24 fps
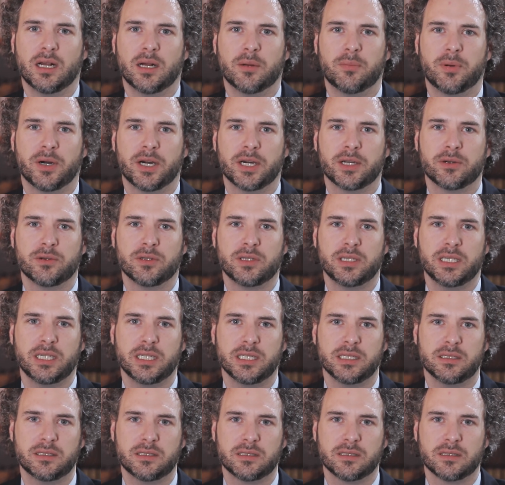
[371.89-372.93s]
Upon
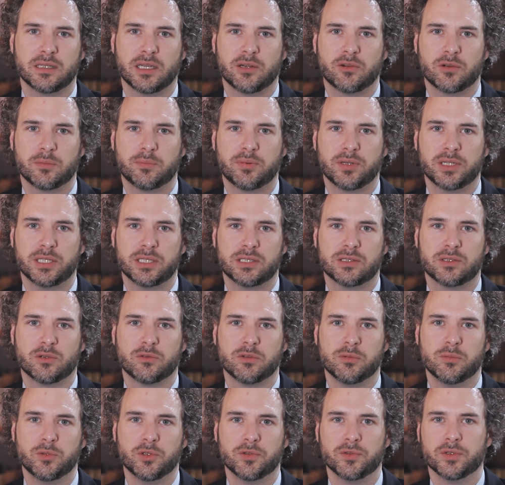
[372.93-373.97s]
release, they were placed in
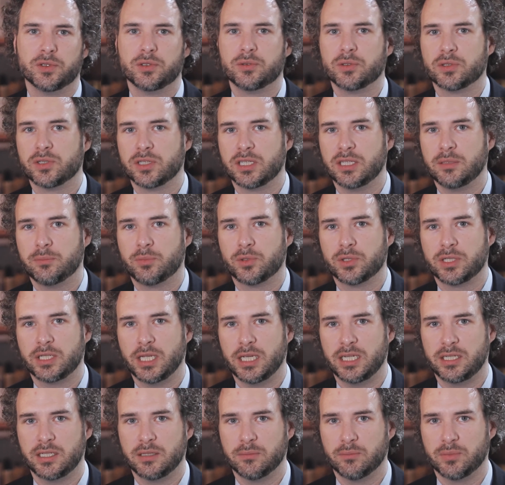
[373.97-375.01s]
removal or
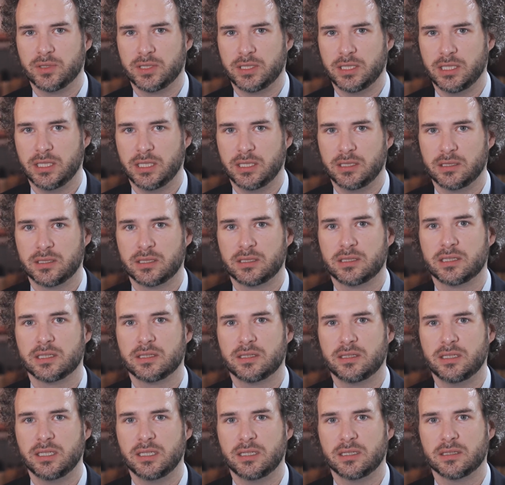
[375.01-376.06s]
deportation proceedings
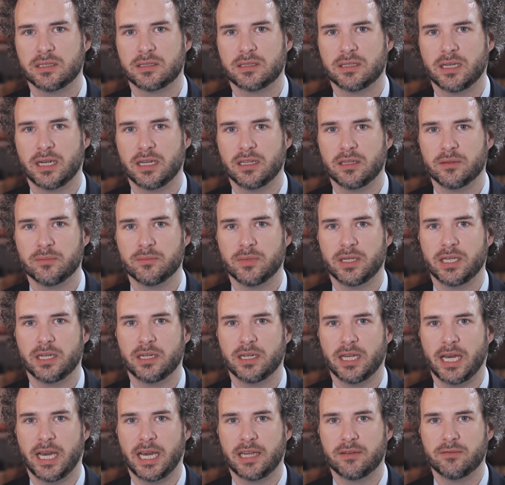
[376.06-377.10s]
to seek asylum in
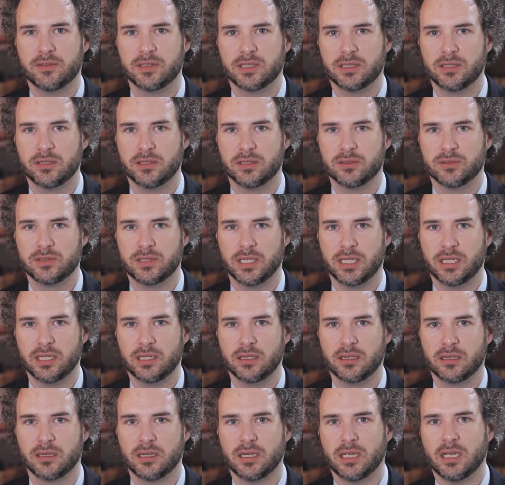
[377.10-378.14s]
an adversarial
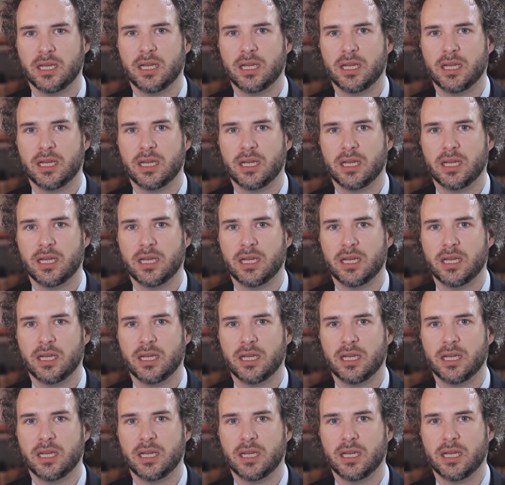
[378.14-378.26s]
setting.